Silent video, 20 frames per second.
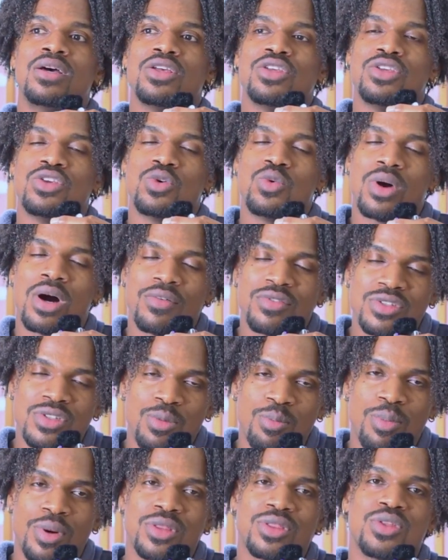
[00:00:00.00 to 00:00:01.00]
you have to
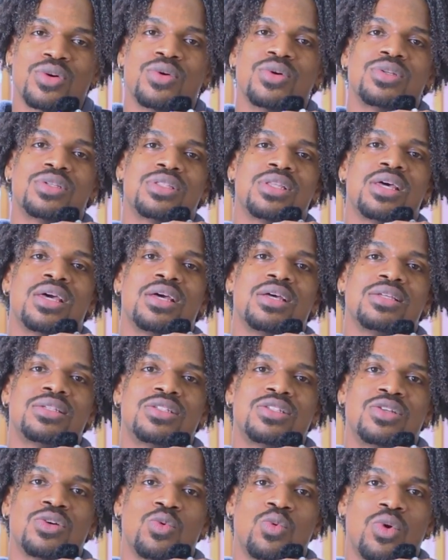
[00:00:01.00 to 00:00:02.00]
put those things
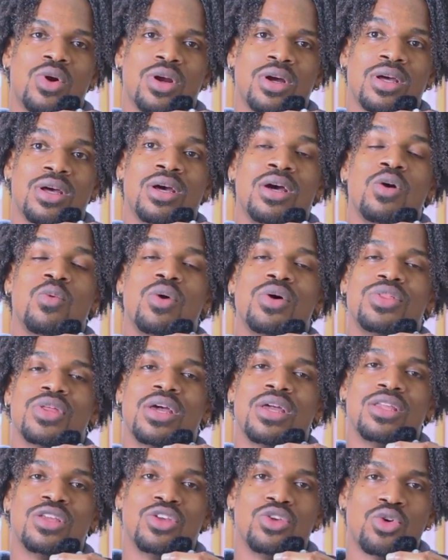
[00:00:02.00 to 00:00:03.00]
to work
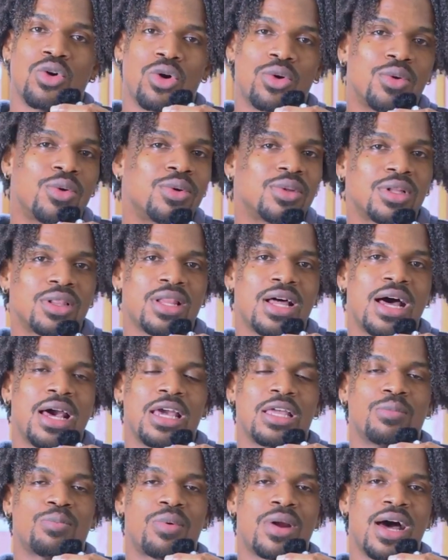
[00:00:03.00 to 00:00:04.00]
within your own
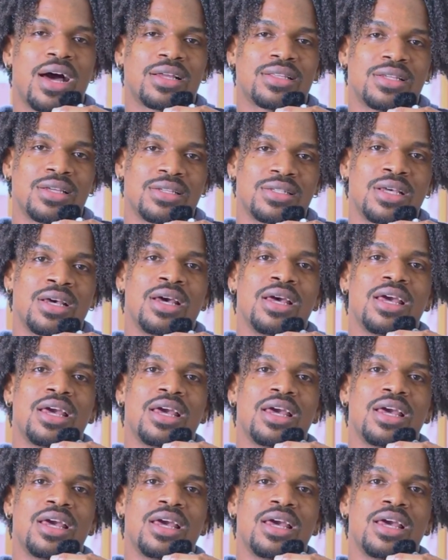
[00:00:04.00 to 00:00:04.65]
client practice